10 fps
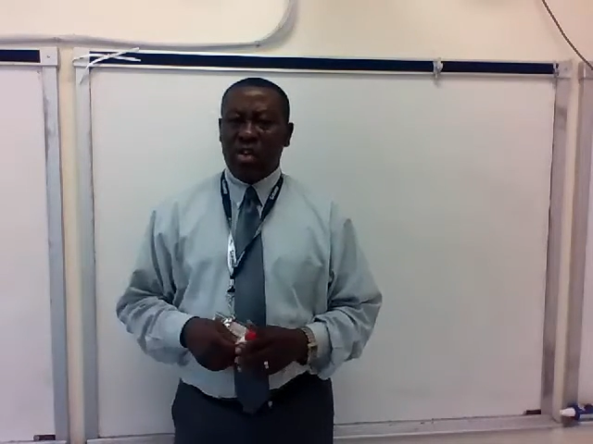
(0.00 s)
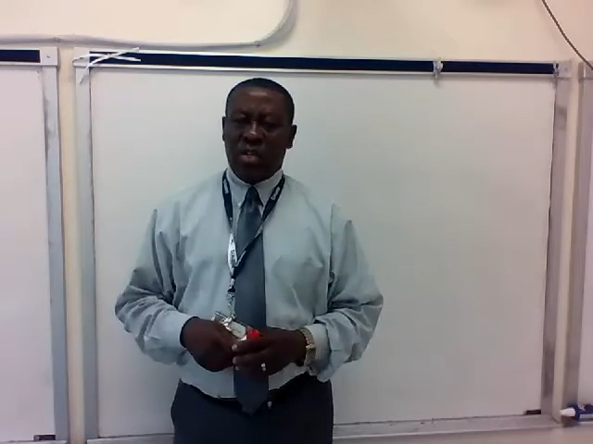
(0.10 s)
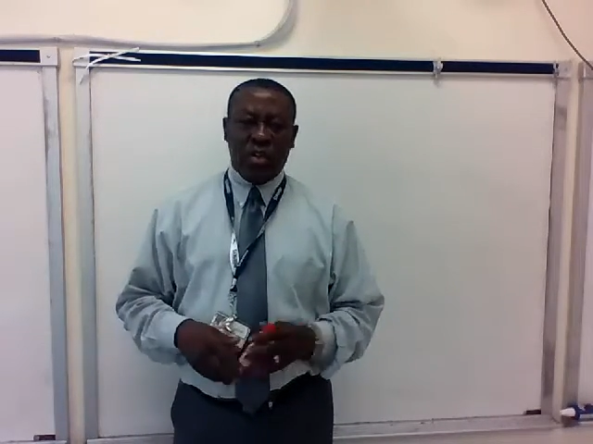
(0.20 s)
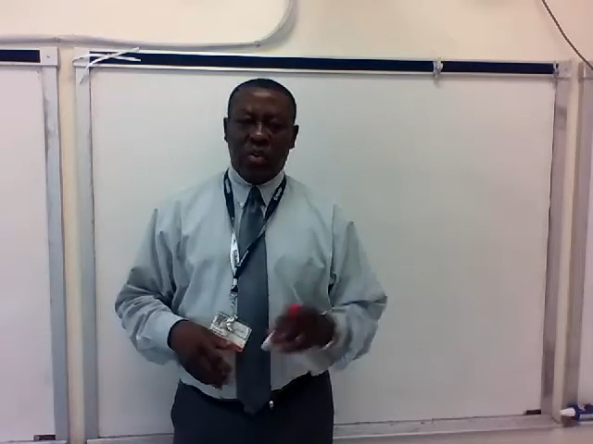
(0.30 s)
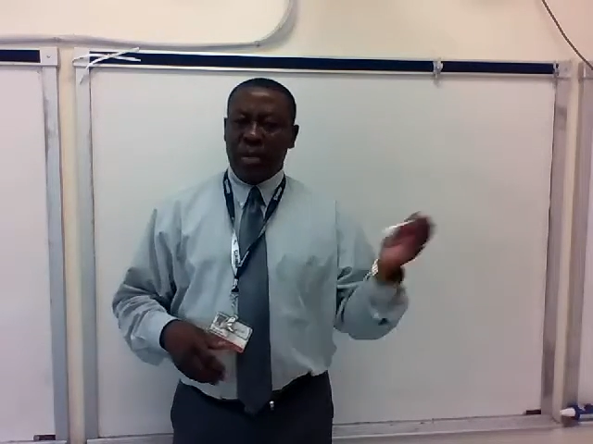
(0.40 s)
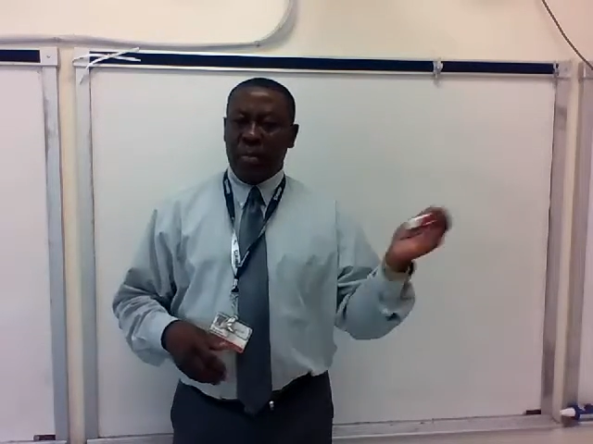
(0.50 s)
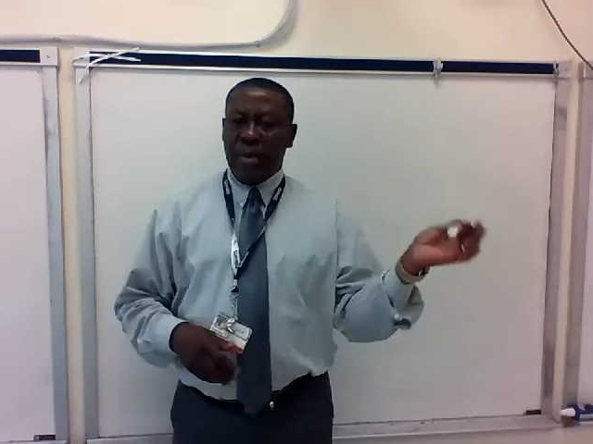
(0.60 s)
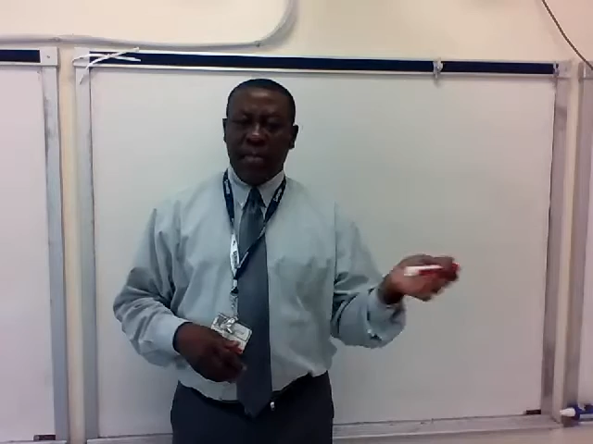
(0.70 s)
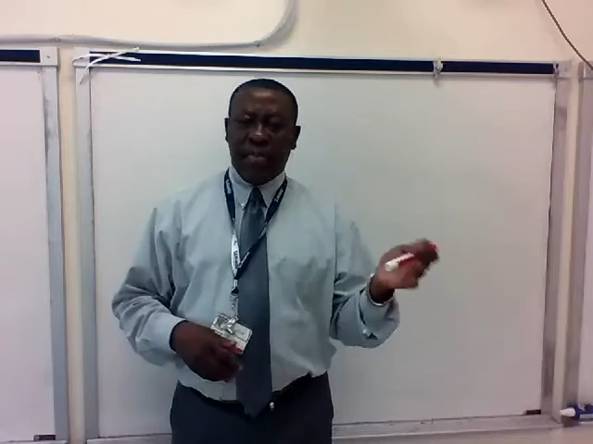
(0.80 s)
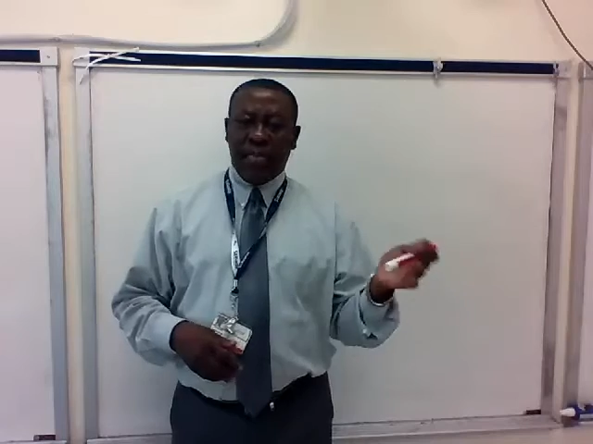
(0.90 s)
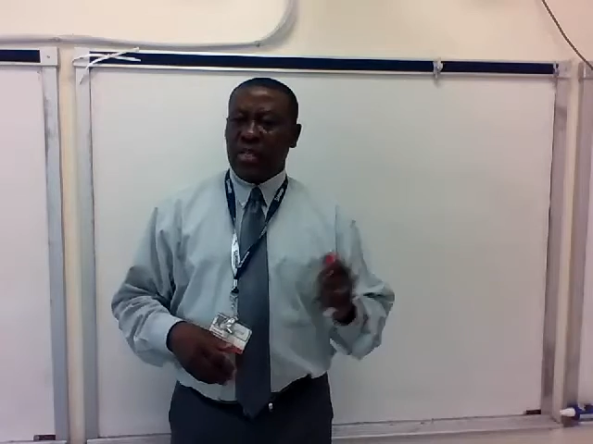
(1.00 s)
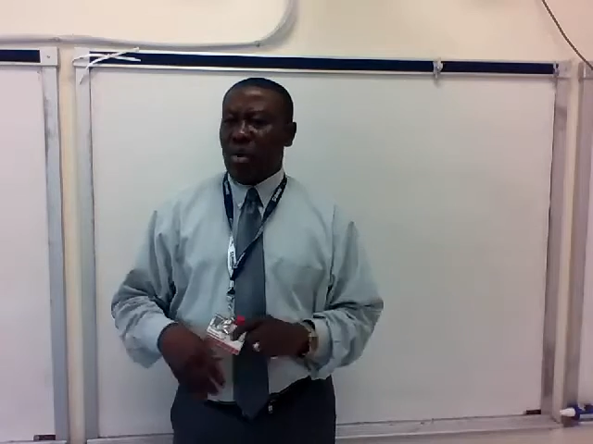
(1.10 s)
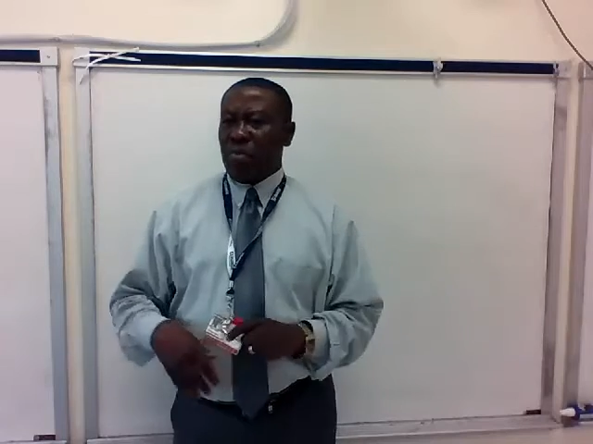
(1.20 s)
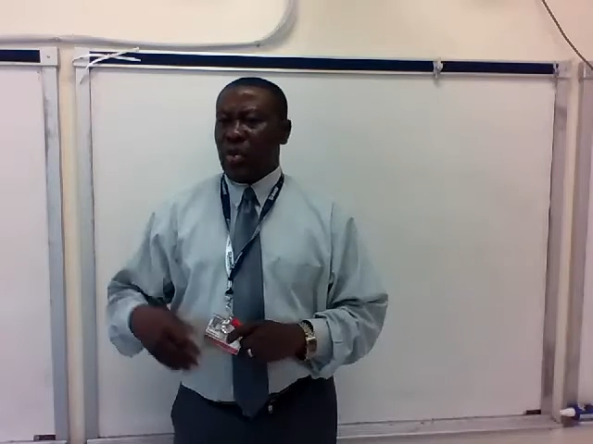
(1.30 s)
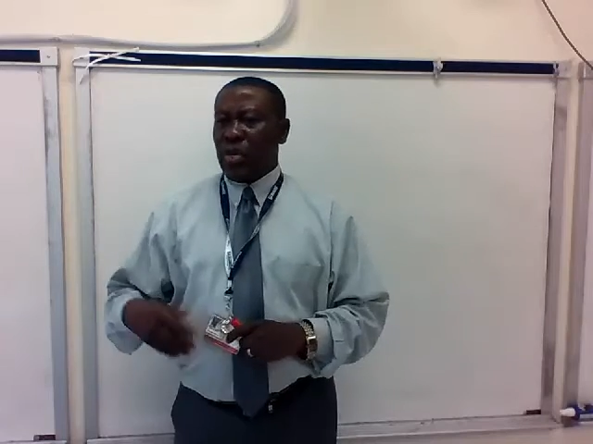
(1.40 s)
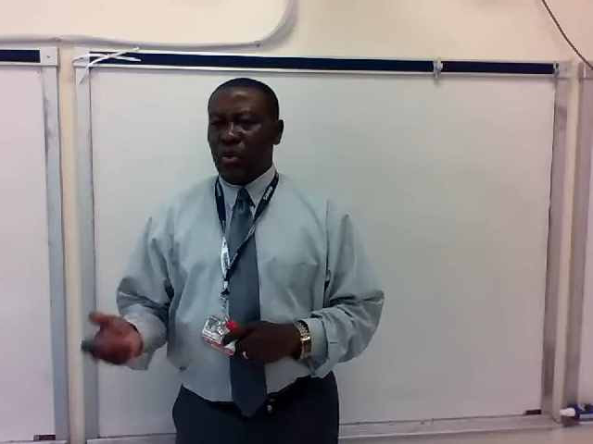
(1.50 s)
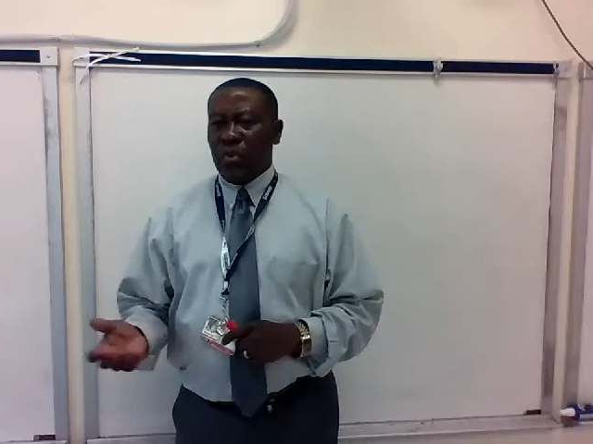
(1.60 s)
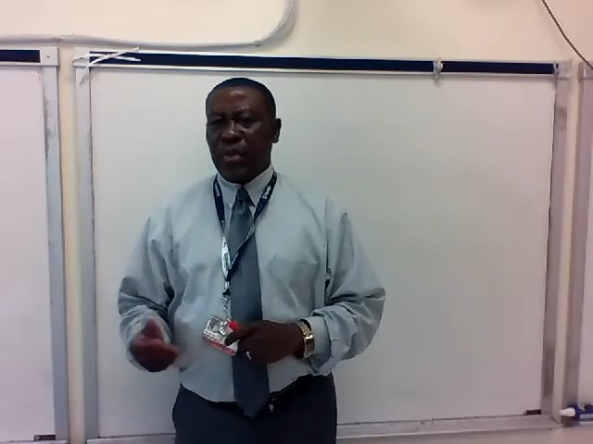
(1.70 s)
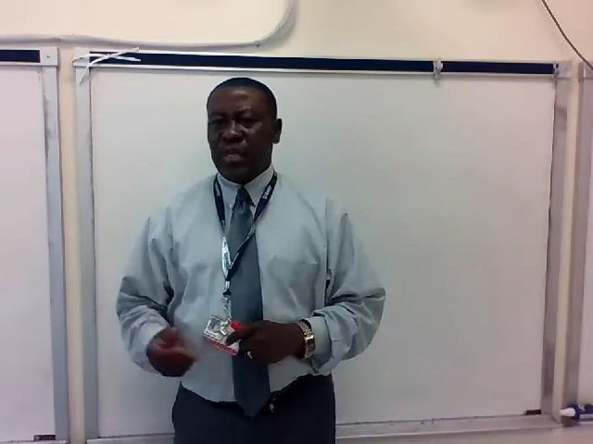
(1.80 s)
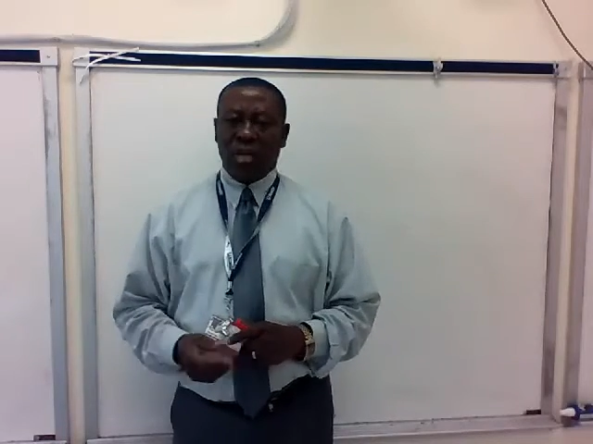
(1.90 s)
You don't know when the bad things are coming, when the good
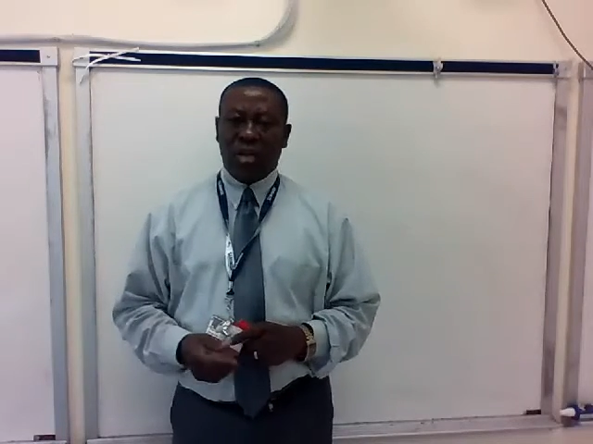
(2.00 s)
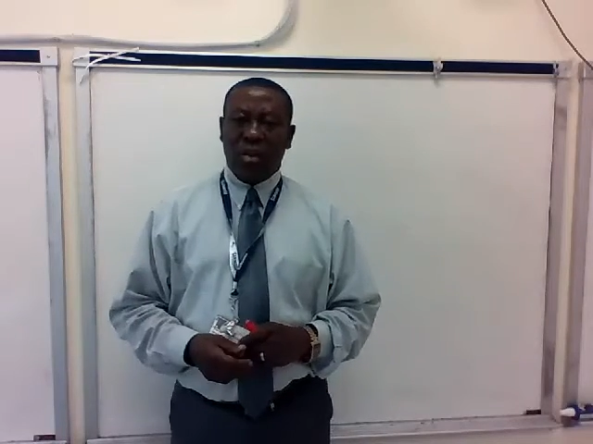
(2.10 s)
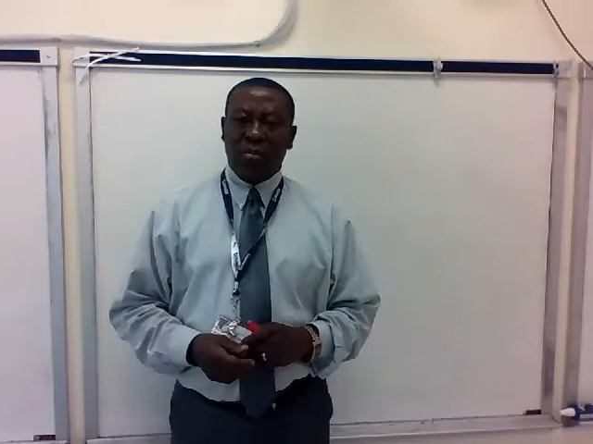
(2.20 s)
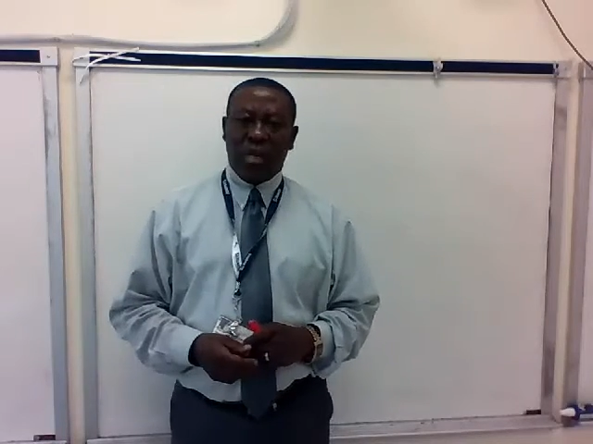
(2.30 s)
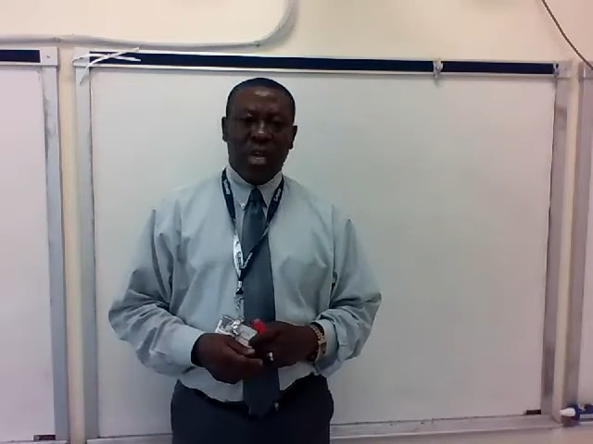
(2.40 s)
things are coming.